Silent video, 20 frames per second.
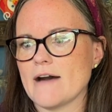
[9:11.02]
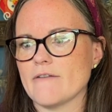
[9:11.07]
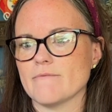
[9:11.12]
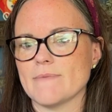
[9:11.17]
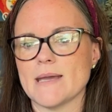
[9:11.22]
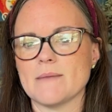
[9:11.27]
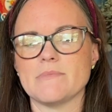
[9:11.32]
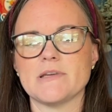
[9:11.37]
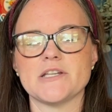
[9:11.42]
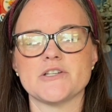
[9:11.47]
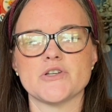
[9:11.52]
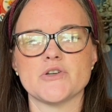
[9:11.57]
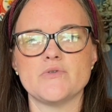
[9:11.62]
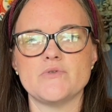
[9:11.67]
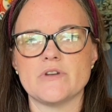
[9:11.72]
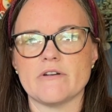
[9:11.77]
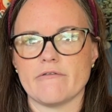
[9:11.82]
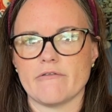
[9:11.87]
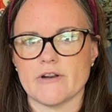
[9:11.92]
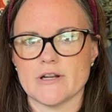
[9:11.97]
maybe two
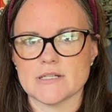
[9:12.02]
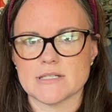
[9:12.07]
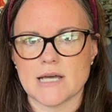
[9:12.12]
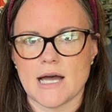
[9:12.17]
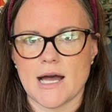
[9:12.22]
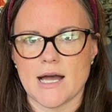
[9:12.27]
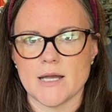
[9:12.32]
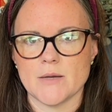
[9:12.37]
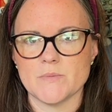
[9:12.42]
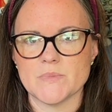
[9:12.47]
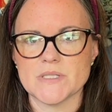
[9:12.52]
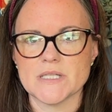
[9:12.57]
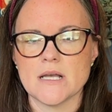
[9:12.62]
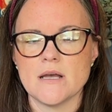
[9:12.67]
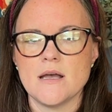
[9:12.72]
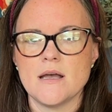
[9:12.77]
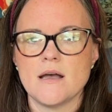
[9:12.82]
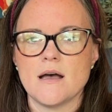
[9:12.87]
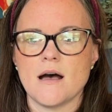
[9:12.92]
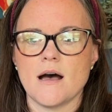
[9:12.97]
different types,
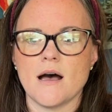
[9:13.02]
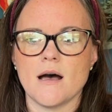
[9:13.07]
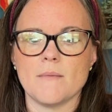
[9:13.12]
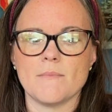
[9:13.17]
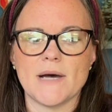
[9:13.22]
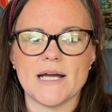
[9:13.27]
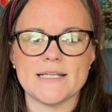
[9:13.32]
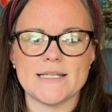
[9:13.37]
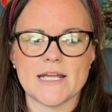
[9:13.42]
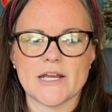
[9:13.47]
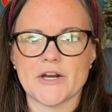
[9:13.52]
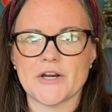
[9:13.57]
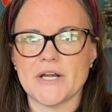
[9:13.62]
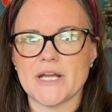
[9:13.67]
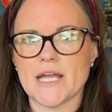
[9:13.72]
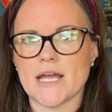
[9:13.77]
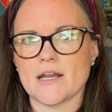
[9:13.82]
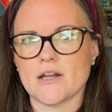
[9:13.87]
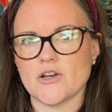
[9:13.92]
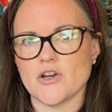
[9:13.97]
a
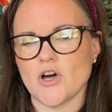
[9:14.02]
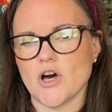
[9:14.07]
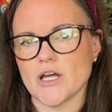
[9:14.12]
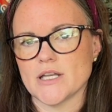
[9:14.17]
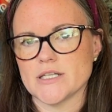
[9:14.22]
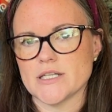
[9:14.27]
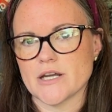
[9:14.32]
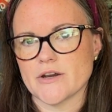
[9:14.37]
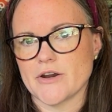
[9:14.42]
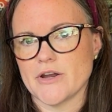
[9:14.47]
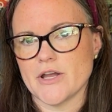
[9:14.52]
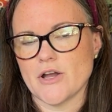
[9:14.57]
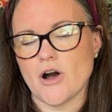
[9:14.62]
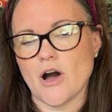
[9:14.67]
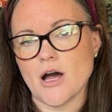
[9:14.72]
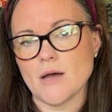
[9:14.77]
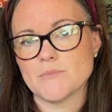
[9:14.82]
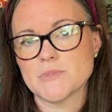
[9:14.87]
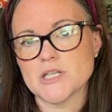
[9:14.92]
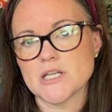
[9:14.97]
dairy and a non-dairy
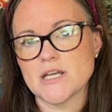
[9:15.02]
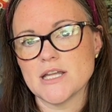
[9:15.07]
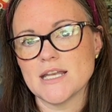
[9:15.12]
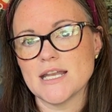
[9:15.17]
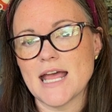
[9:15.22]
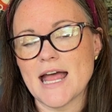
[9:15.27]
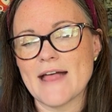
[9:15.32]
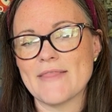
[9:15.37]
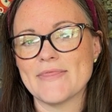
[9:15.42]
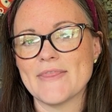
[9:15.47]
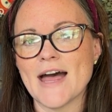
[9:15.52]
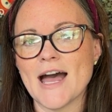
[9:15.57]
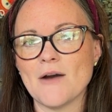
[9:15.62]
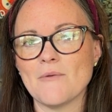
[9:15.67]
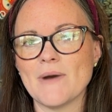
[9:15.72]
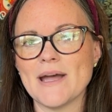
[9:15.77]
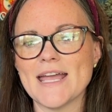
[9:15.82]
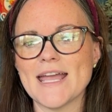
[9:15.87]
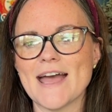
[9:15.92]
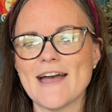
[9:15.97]
option, and that
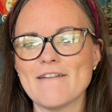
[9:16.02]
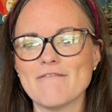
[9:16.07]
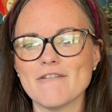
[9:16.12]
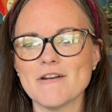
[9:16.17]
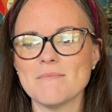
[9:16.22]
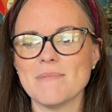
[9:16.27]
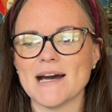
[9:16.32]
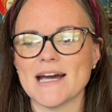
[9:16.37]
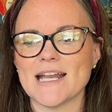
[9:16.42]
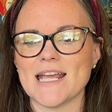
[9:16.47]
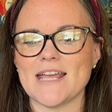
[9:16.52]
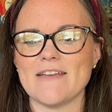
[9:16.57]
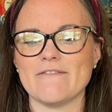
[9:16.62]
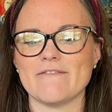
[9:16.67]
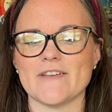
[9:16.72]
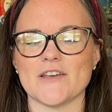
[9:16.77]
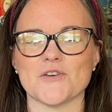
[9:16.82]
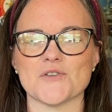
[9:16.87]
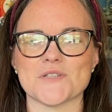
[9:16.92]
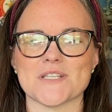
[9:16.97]
way everybody
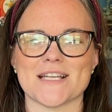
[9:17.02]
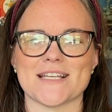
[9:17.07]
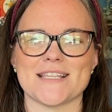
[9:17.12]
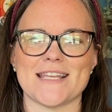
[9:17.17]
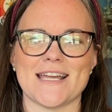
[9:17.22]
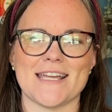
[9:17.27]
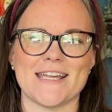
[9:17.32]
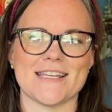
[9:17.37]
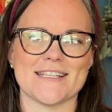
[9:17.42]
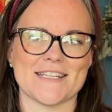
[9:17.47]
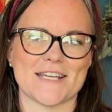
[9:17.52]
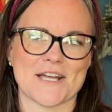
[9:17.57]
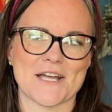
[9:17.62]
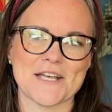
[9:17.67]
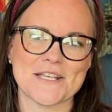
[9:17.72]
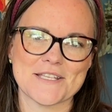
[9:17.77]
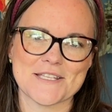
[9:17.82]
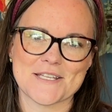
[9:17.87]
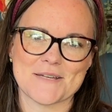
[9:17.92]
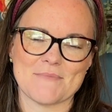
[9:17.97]
feels like they get to
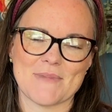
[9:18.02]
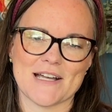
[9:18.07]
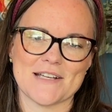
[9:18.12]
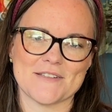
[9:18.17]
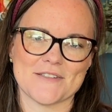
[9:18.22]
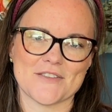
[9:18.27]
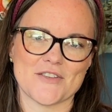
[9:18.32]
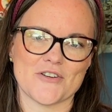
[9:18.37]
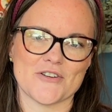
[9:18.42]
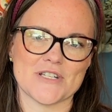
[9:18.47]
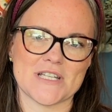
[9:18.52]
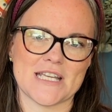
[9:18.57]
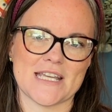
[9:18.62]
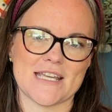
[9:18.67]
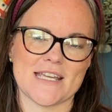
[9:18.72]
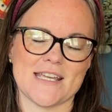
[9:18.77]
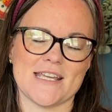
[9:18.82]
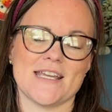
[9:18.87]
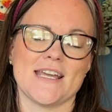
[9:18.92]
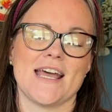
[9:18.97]
customize their
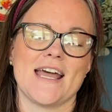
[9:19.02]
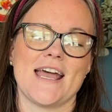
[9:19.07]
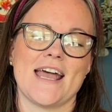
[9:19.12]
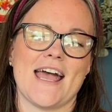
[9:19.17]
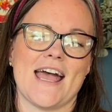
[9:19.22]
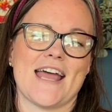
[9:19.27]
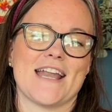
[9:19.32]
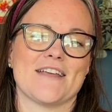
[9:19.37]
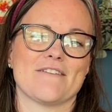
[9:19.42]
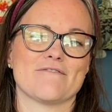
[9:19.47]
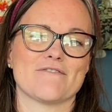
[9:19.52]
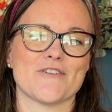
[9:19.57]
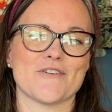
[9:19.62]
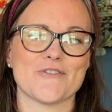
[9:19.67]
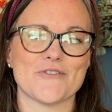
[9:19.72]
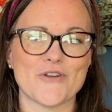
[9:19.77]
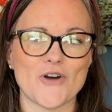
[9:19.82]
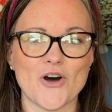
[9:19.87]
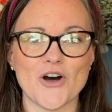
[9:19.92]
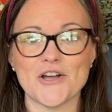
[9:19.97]
tea, and if they're
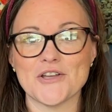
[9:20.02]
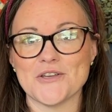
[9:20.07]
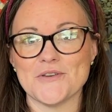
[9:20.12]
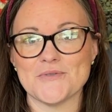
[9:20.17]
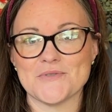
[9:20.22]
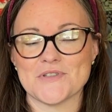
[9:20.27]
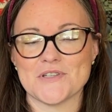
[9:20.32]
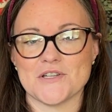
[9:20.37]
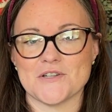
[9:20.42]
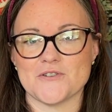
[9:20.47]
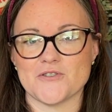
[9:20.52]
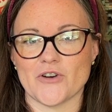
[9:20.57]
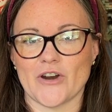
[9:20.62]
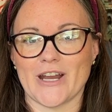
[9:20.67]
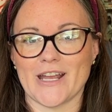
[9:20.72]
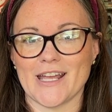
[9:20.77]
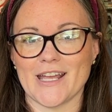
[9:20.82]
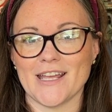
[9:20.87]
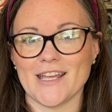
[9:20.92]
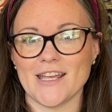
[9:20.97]
not used to
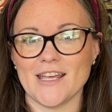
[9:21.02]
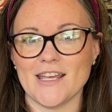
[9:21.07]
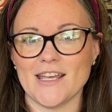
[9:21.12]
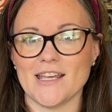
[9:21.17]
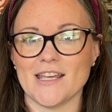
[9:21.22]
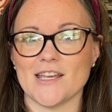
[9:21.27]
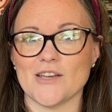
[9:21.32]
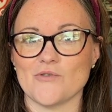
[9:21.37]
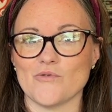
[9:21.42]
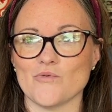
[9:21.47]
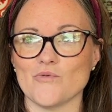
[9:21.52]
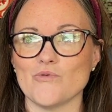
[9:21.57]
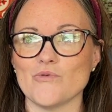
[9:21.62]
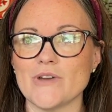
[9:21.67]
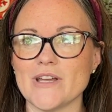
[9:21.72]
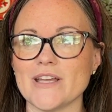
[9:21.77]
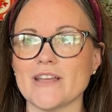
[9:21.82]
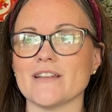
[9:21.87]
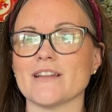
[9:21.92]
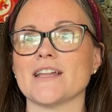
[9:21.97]
drinking it, it
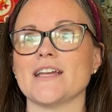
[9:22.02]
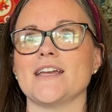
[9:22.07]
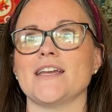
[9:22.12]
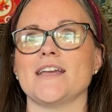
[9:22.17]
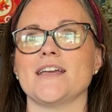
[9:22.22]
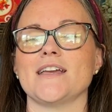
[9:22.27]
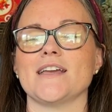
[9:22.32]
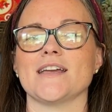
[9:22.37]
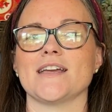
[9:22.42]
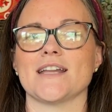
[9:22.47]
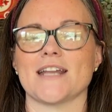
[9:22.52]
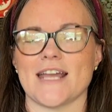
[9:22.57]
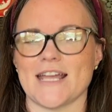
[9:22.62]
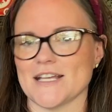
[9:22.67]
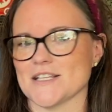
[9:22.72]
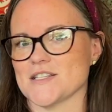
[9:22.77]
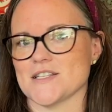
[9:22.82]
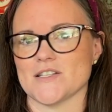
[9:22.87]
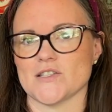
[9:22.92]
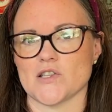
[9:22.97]
really
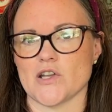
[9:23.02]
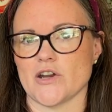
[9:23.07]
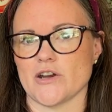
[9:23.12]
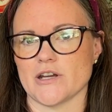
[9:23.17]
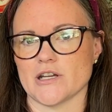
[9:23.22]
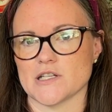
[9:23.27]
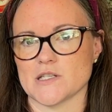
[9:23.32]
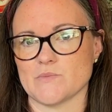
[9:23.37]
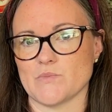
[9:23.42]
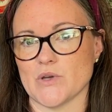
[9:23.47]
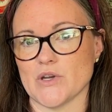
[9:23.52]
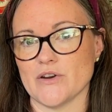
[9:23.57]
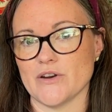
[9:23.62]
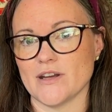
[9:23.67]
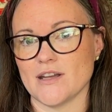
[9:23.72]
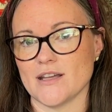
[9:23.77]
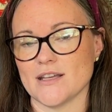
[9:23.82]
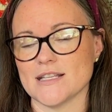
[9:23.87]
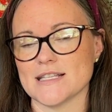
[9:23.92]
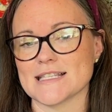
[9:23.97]
enhances their
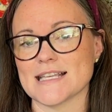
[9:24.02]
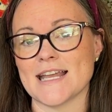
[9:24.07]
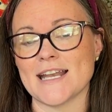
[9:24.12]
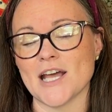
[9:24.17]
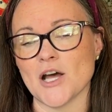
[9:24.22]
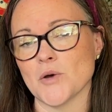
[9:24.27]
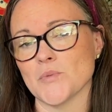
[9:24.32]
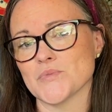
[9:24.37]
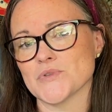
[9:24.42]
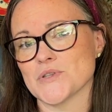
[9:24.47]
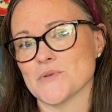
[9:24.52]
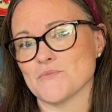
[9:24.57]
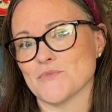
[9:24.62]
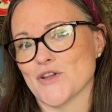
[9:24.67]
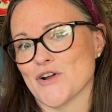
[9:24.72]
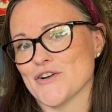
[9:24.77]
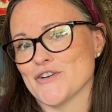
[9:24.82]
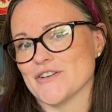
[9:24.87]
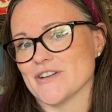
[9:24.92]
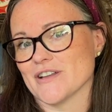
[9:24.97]
experience and helps them
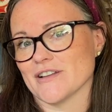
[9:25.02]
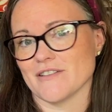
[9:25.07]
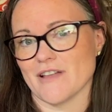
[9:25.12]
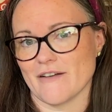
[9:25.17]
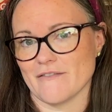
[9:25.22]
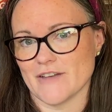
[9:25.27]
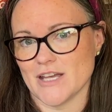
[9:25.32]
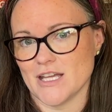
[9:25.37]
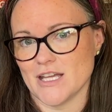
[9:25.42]
learn to love it.